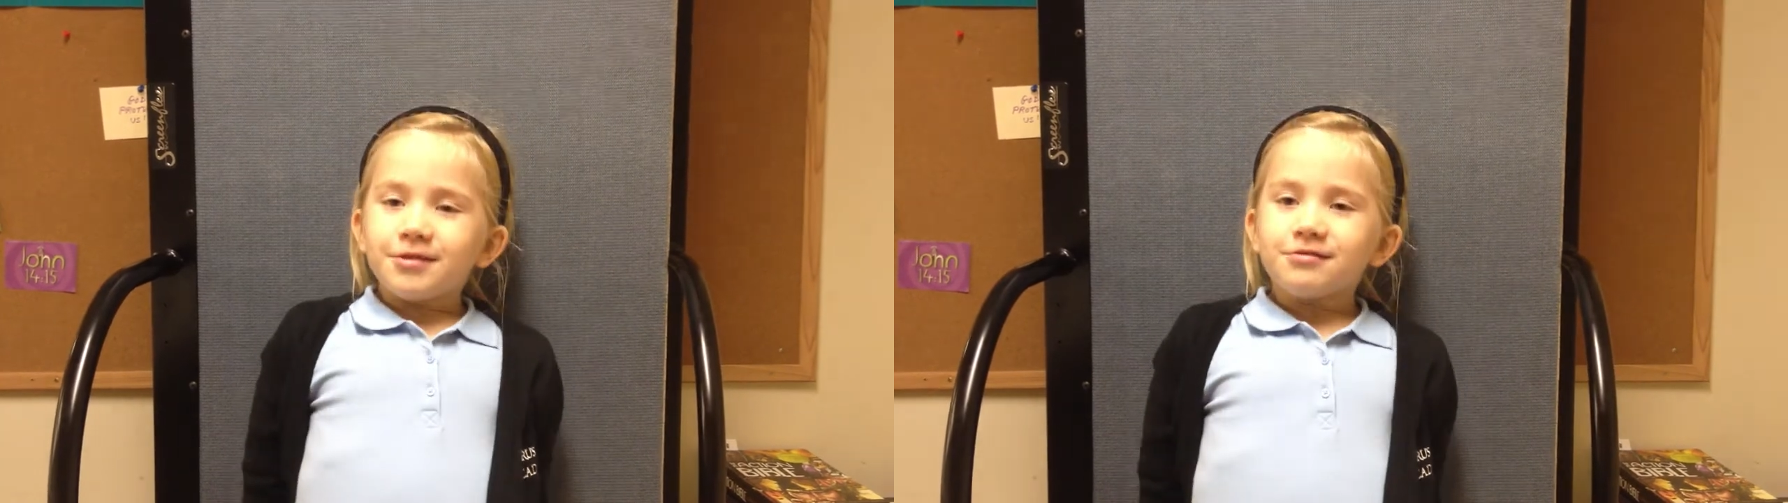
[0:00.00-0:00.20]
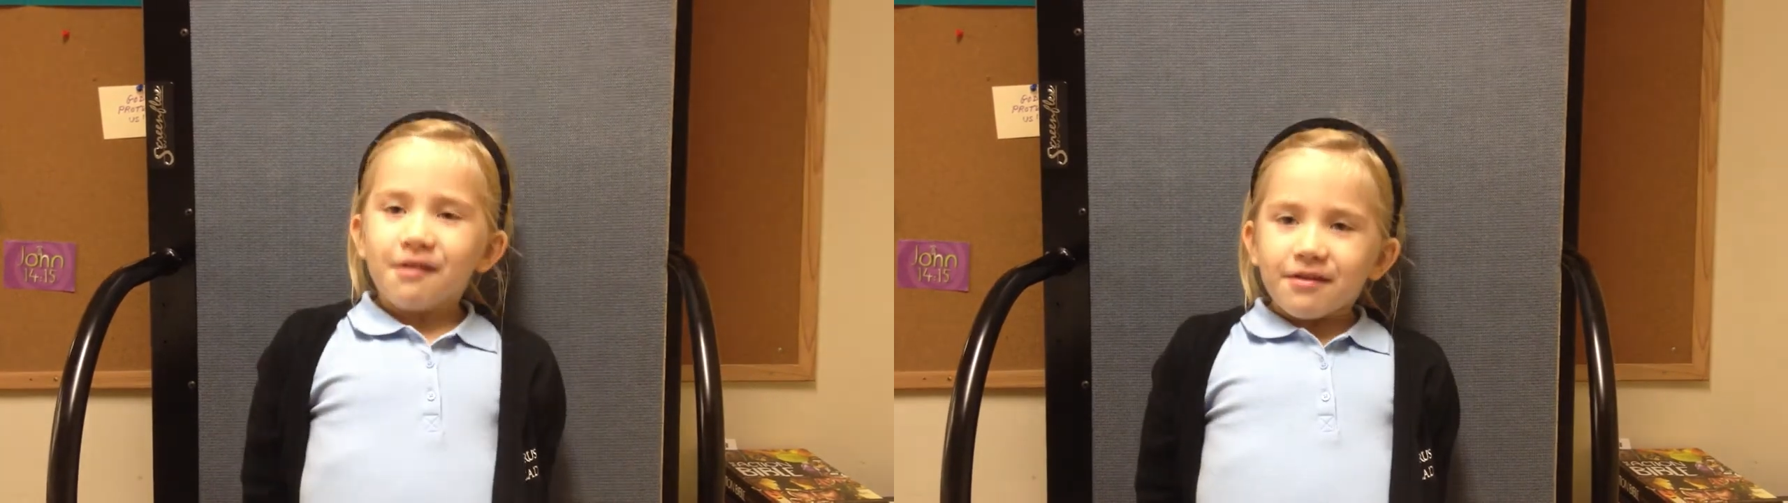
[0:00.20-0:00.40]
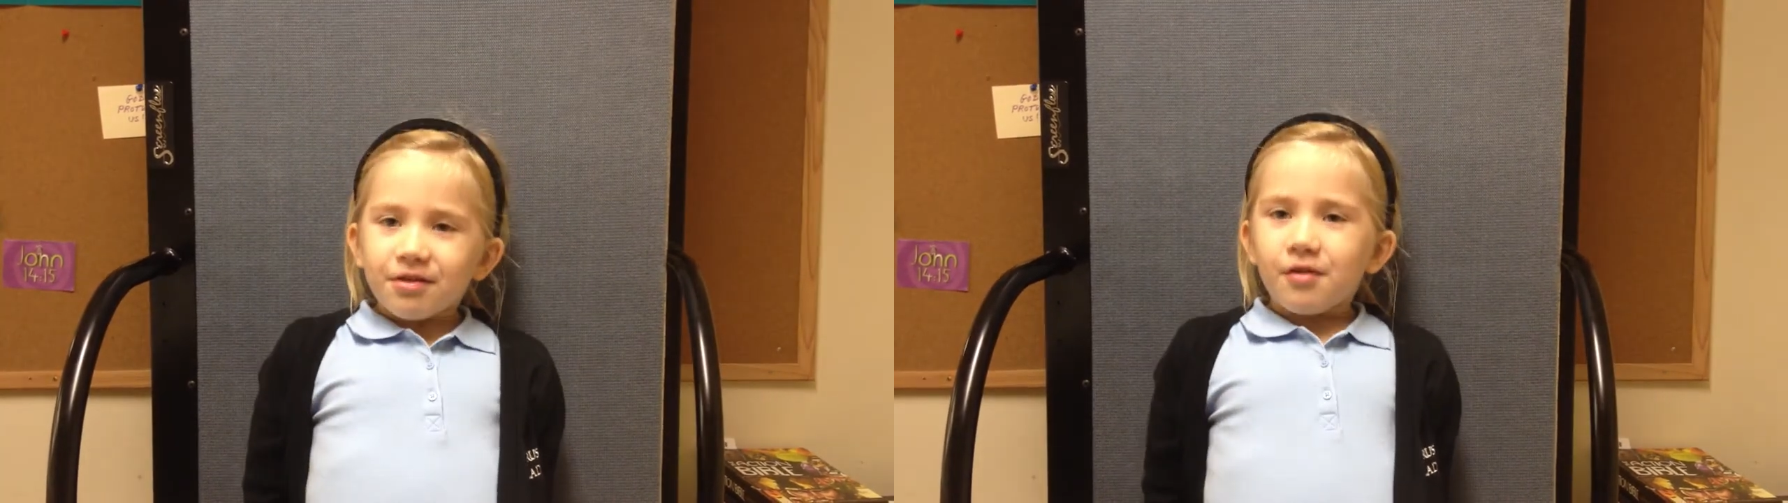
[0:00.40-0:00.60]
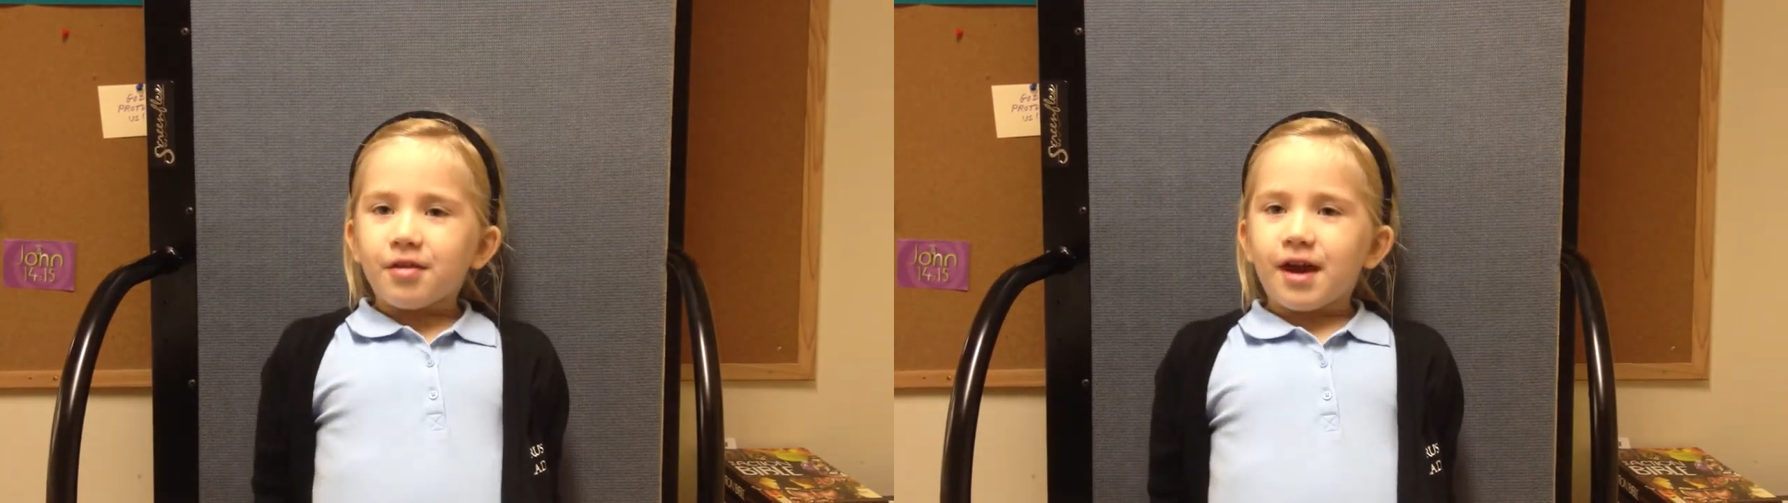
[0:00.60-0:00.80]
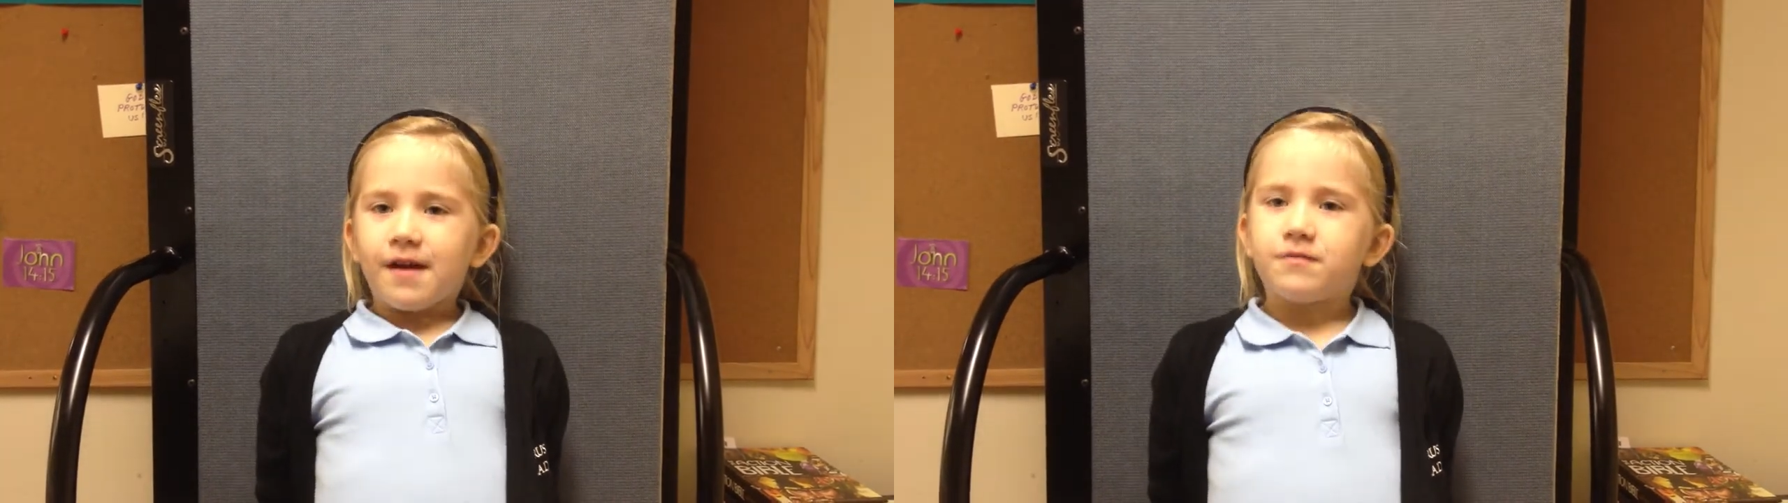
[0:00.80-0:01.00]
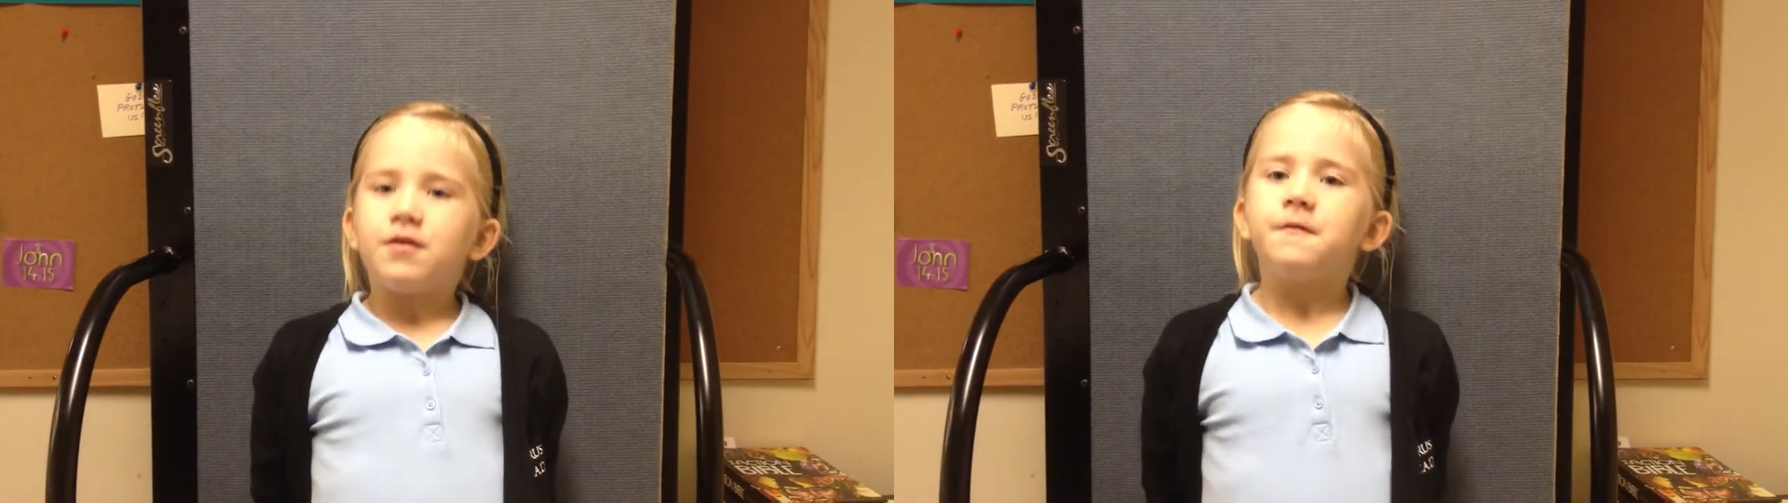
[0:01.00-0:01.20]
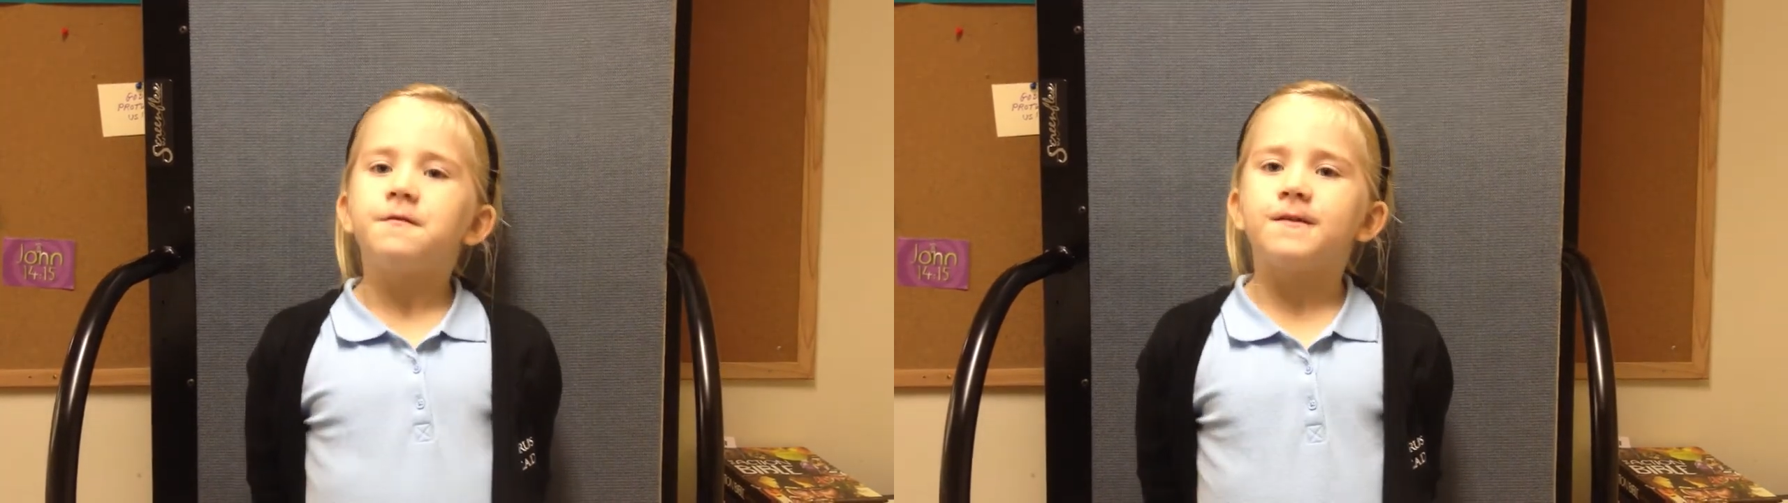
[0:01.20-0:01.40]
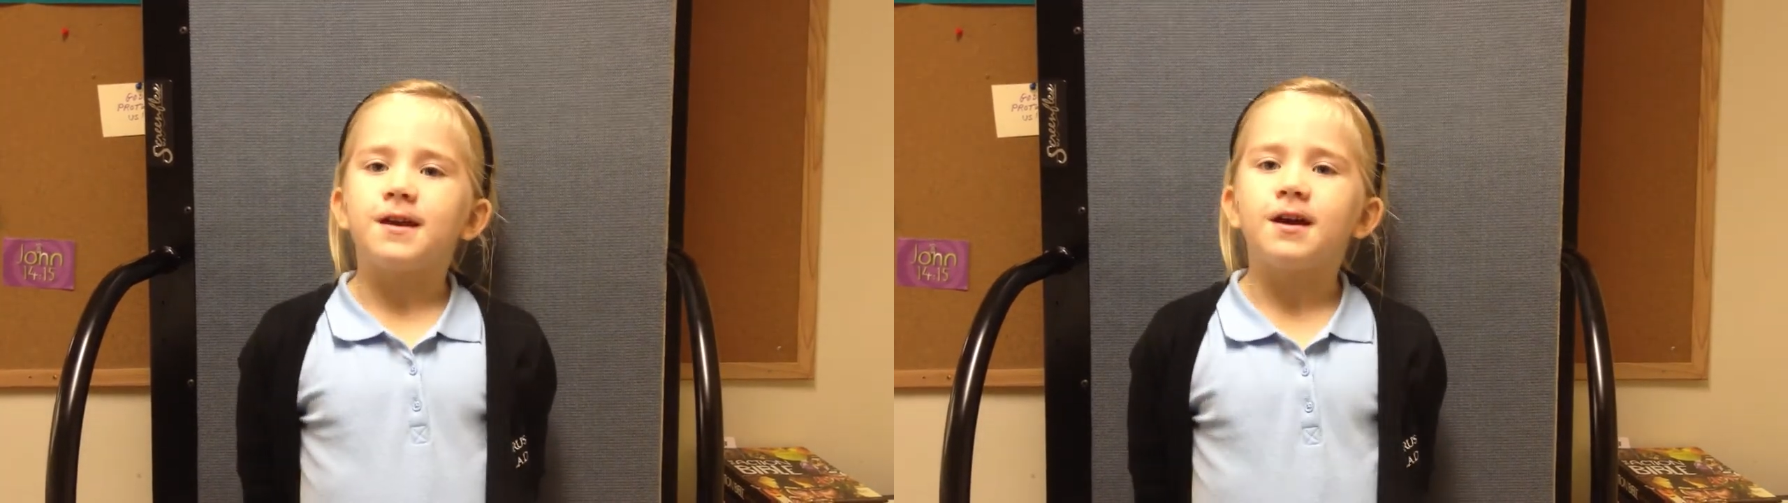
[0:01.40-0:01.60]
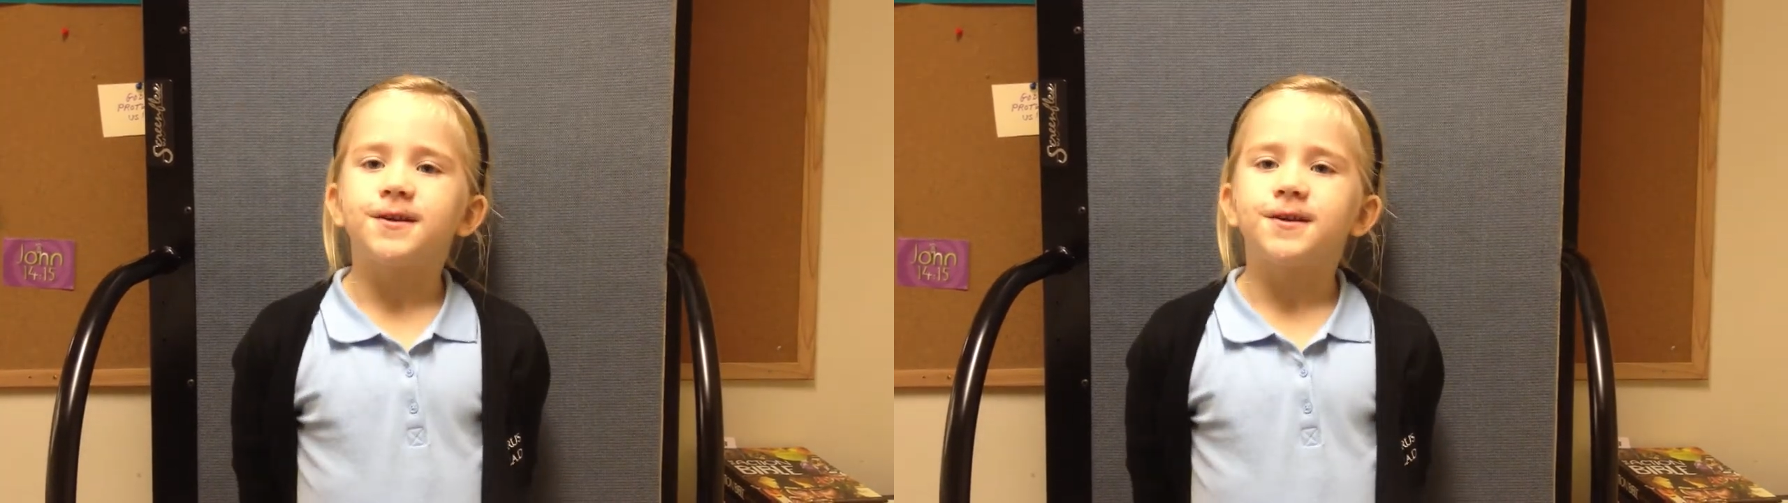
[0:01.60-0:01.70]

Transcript: run though they have no feet.